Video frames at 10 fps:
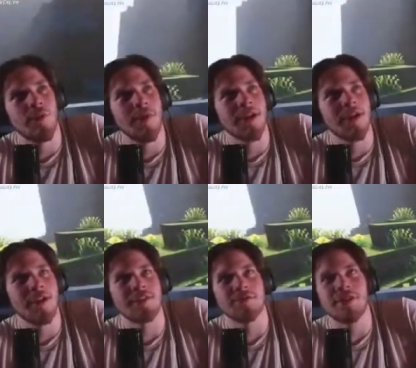my
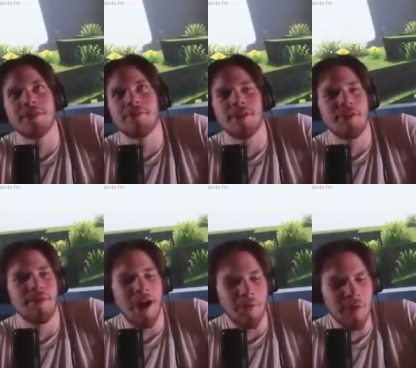God, is right. Wait,
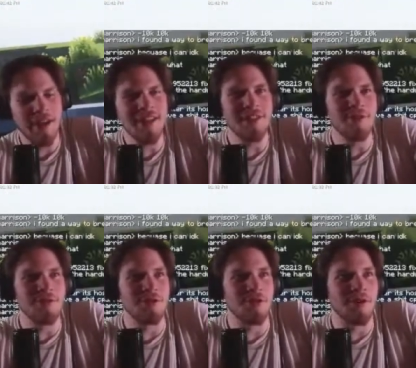how? When did you
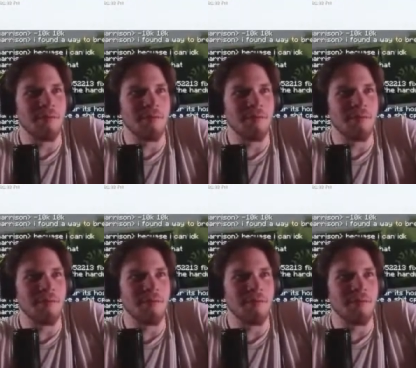join,